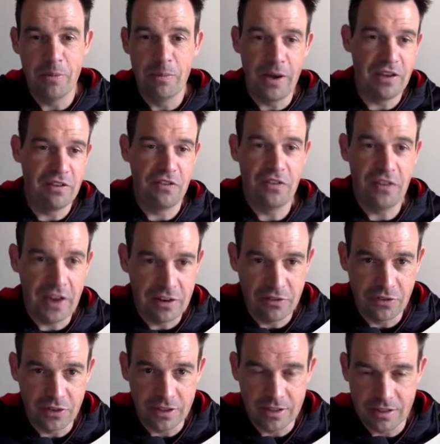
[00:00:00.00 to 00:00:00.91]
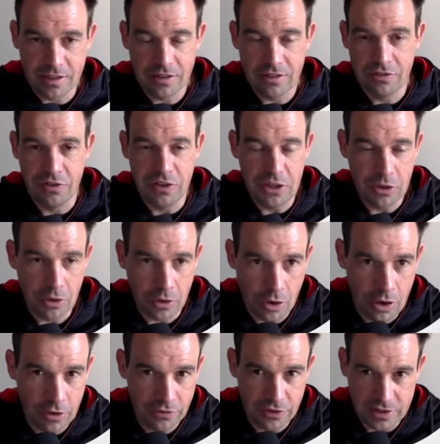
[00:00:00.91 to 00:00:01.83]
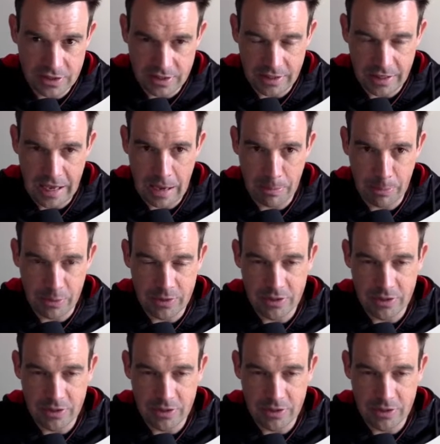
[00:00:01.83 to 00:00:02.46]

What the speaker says: my favorite video conferencing app,